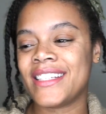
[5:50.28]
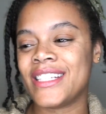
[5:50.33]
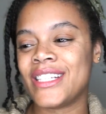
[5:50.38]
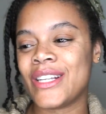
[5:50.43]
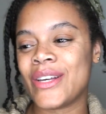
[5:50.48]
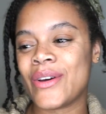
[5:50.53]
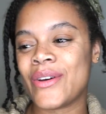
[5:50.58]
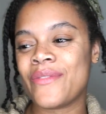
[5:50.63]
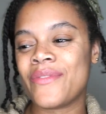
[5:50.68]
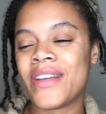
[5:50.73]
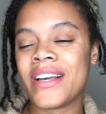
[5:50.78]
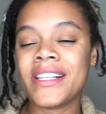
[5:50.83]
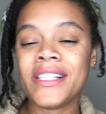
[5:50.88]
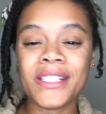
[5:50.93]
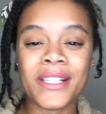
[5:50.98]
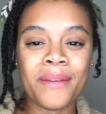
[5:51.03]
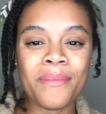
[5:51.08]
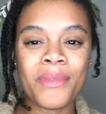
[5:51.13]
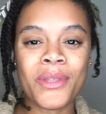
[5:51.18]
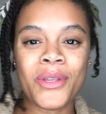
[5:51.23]
So if that's
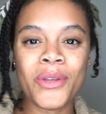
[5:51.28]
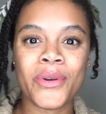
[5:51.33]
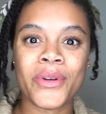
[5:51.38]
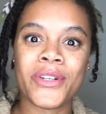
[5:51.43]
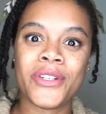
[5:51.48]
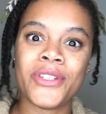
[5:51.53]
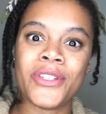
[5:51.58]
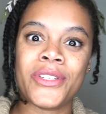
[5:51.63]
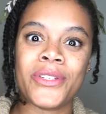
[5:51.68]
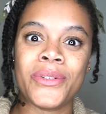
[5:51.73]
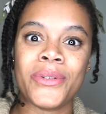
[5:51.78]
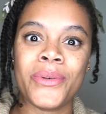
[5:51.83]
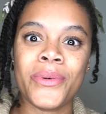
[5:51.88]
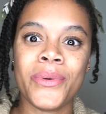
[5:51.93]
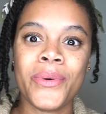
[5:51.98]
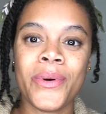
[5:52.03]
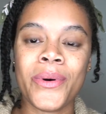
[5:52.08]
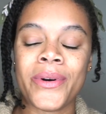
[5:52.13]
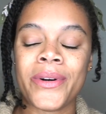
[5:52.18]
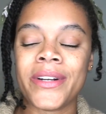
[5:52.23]
something you're
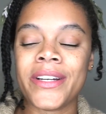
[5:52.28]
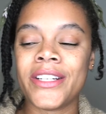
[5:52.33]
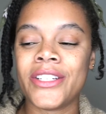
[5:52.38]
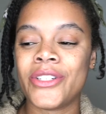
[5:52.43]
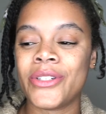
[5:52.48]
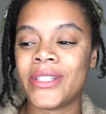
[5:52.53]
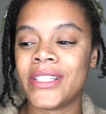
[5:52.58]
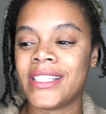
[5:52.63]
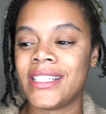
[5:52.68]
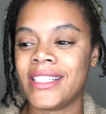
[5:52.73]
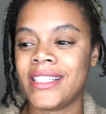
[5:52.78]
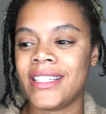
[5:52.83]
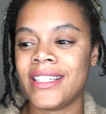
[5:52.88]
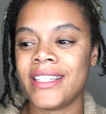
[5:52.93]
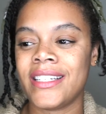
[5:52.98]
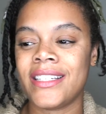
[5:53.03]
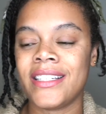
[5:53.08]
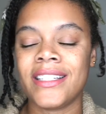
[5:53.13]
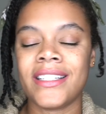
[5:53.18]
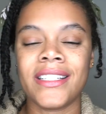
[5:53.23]
into or interested
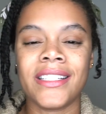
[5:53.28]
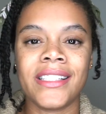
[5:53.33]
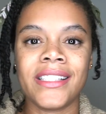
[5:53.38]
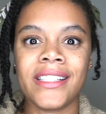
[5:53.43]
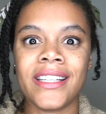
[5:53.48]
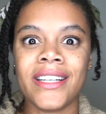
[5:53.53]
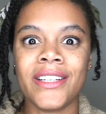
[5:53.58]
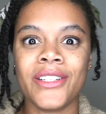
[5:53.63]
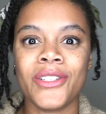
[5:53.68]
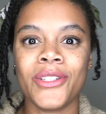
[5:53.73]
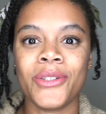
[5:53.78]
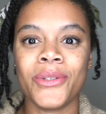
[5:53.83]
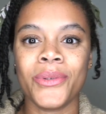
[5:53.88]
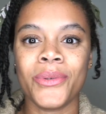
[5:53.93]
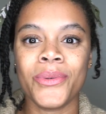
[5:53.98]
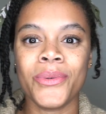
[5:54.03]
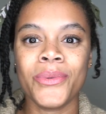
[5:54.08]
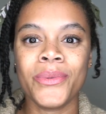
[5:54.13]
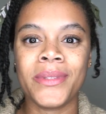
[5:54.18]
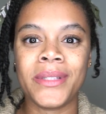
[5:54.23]
in, just stay
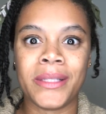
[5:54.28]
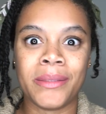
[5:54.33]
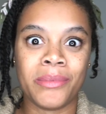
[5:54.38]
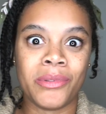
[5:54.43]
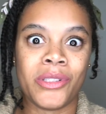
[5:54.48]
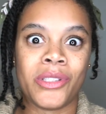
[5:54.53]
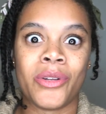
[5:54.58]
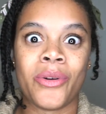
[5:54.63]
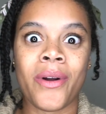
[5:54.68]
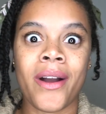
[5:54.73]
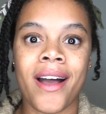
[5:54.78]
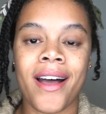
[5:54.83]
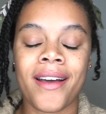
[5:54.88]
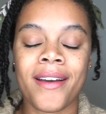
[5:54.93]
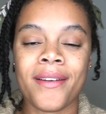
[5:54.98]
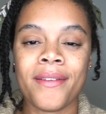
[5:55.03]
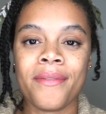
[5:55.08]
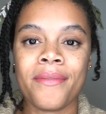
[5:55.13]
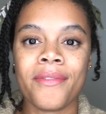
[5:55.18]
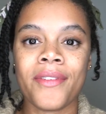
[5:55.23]
tuned,
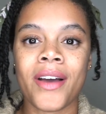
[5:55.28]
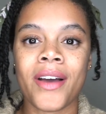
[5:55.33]
subscribe.